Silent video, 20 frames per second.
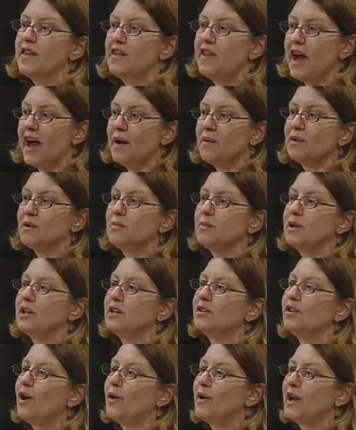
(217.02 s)
that would be
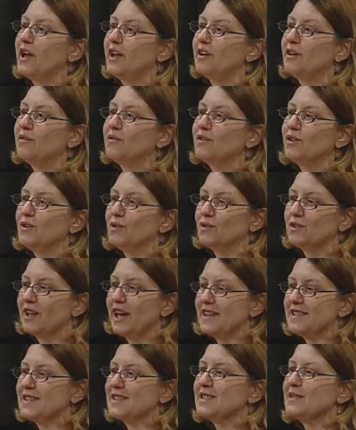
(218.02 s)
a low-hanging fruit.
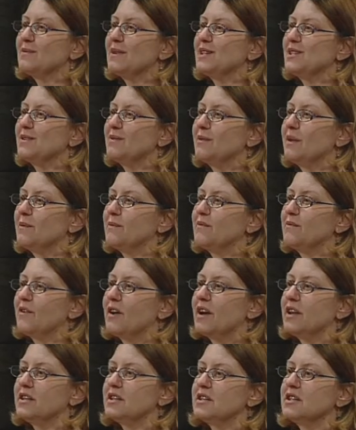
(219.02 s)
Less expensive
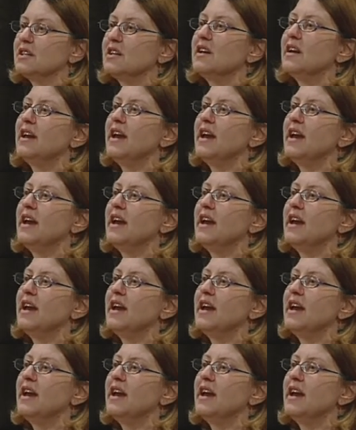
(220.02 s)
upfront,